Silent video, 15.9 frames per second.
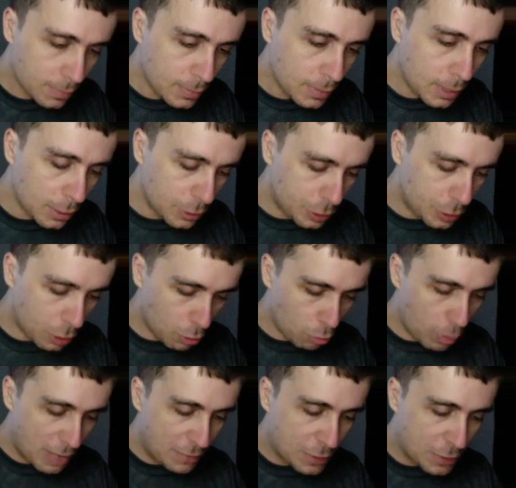So
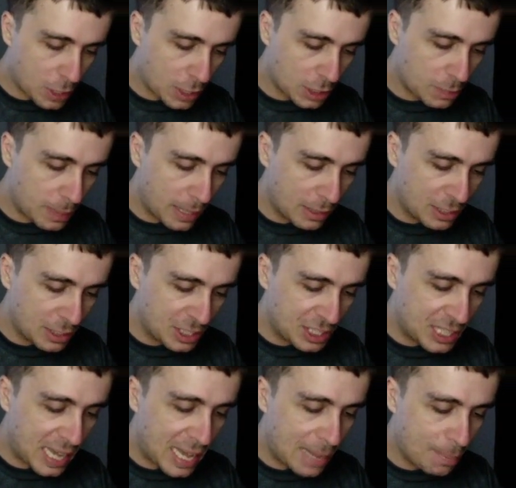we've talked about
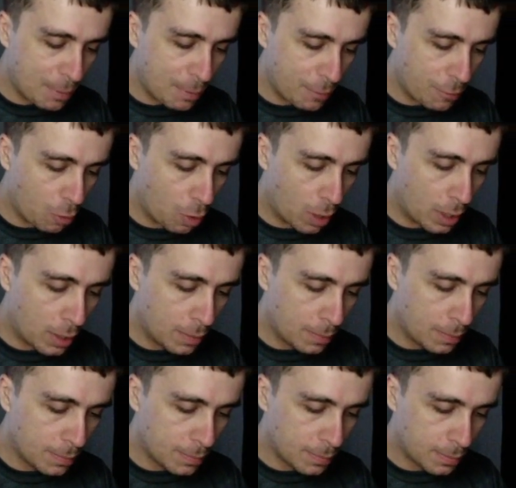SAT before.
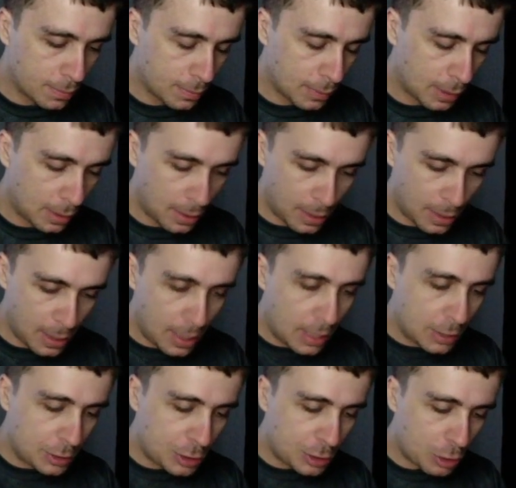
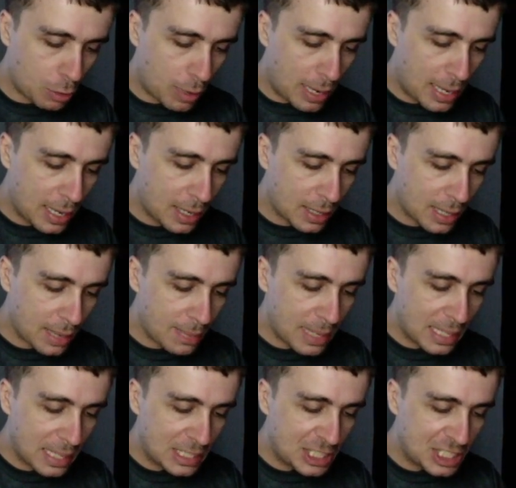So I claim that
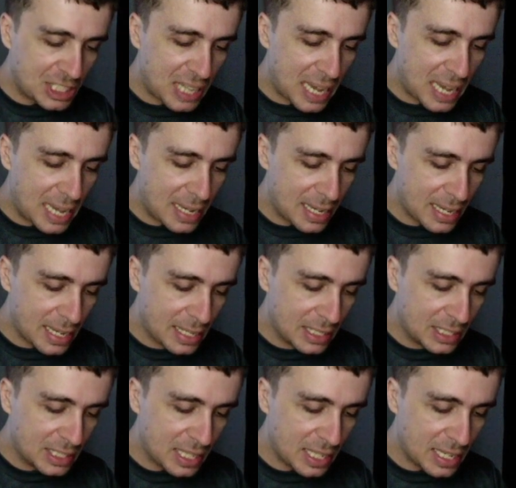SAT is
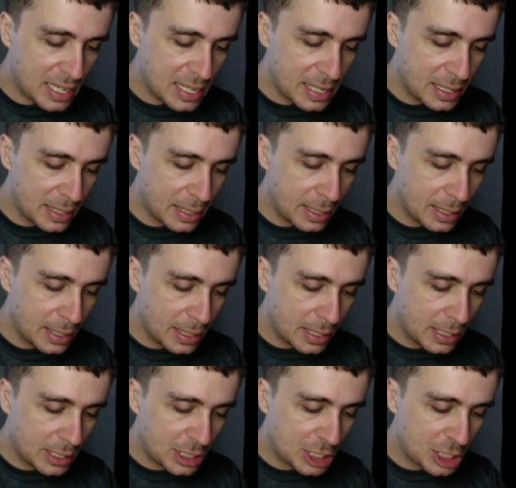in
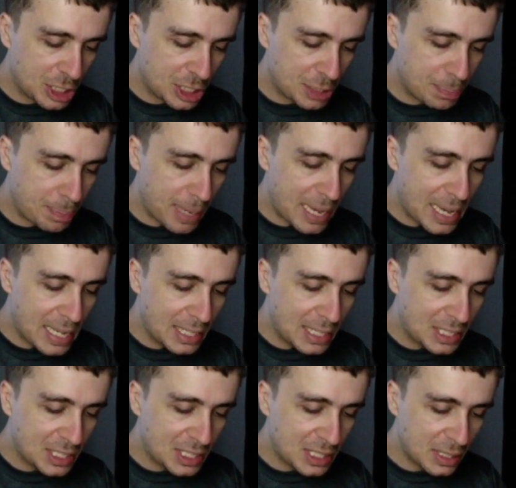
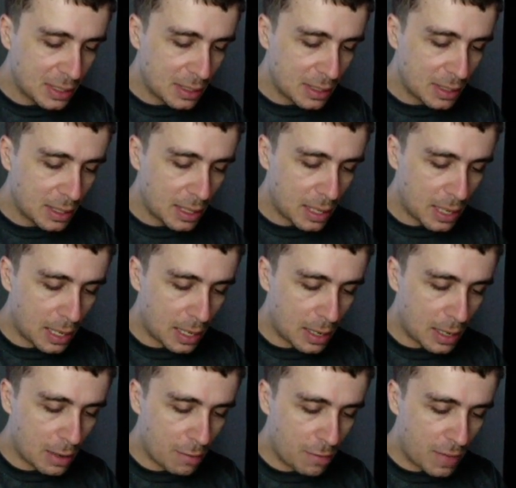space
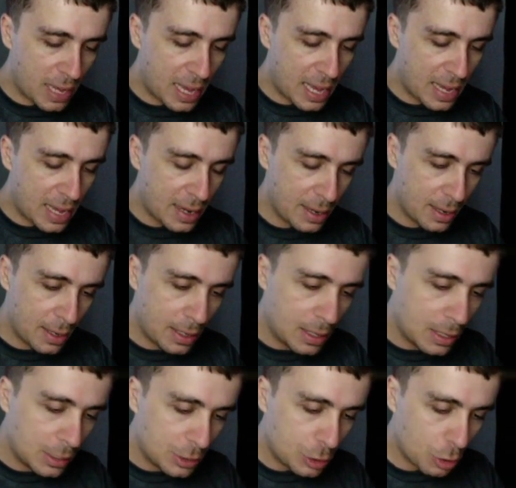of n.
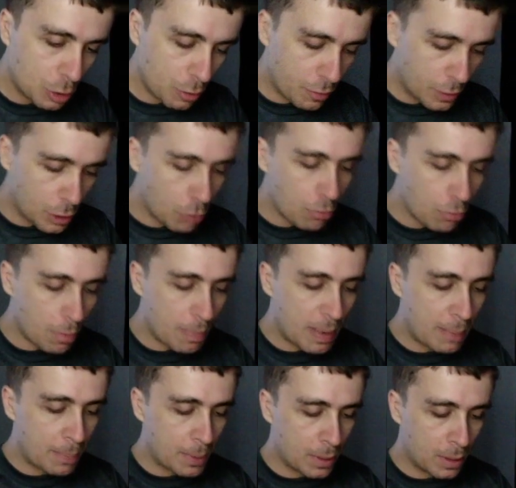So if you don't
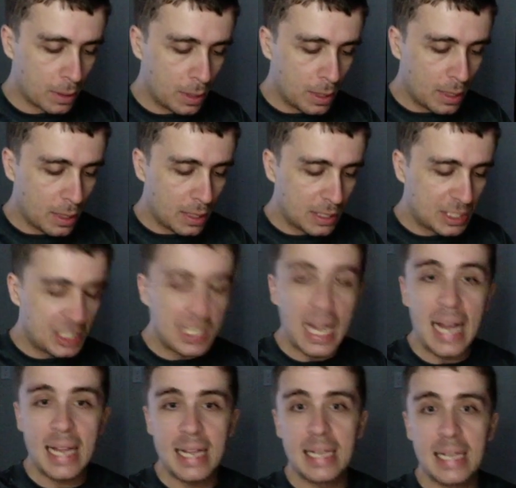remember,
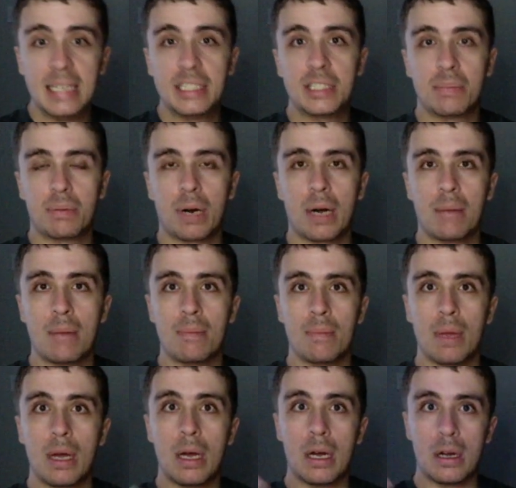SAT is the problem
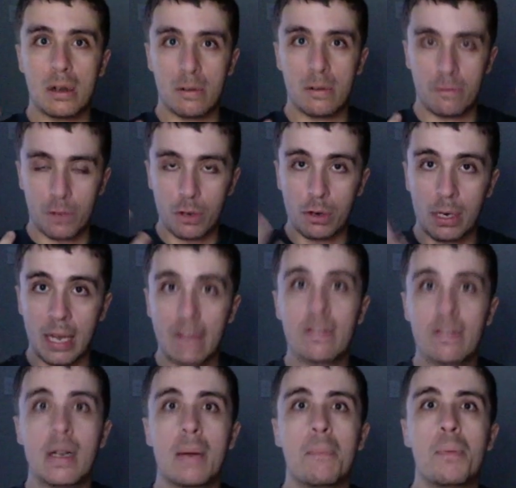of you're given
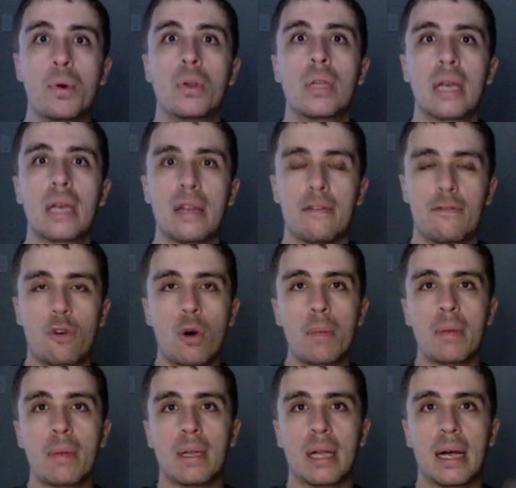a Boolean
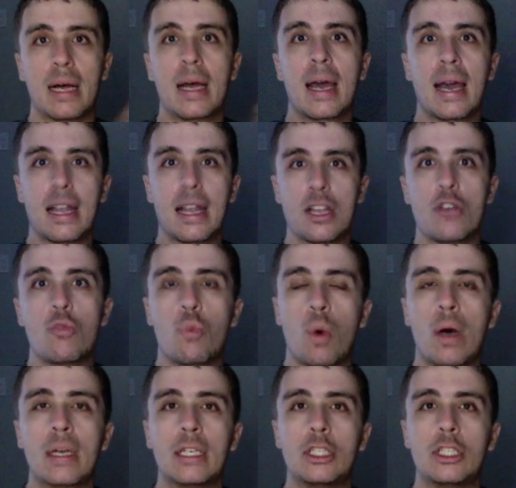formula and you want
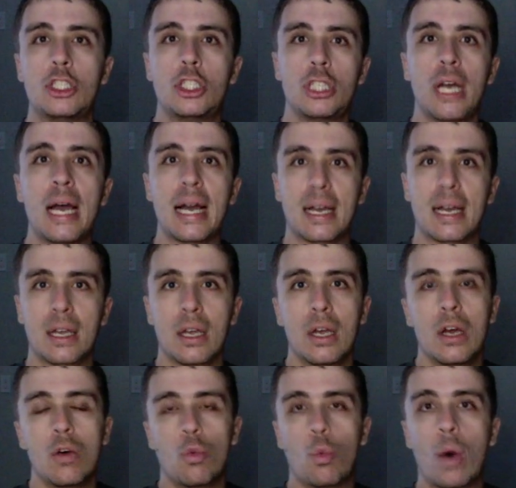to check
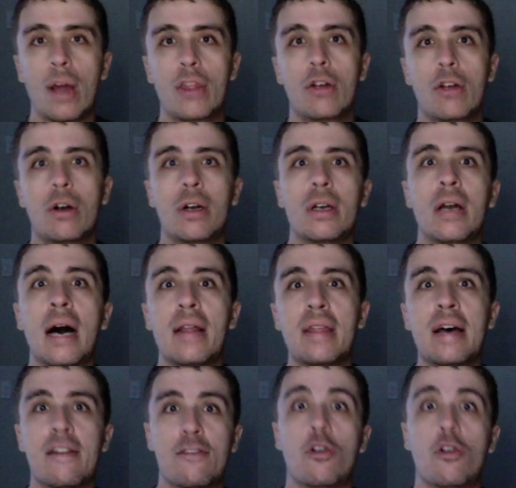whether or not
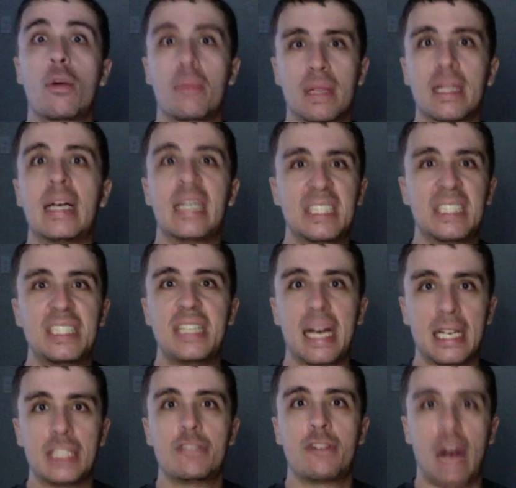that formula is
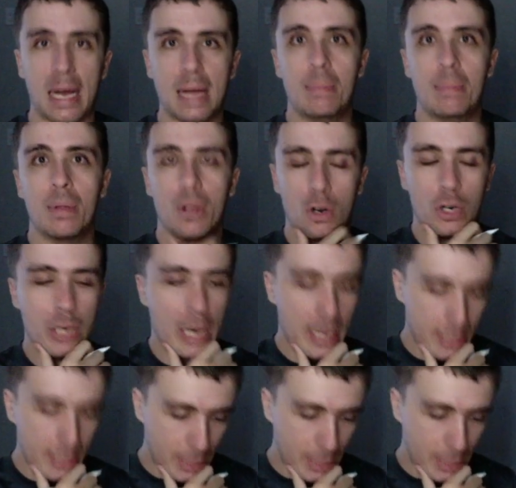satisfiable or not.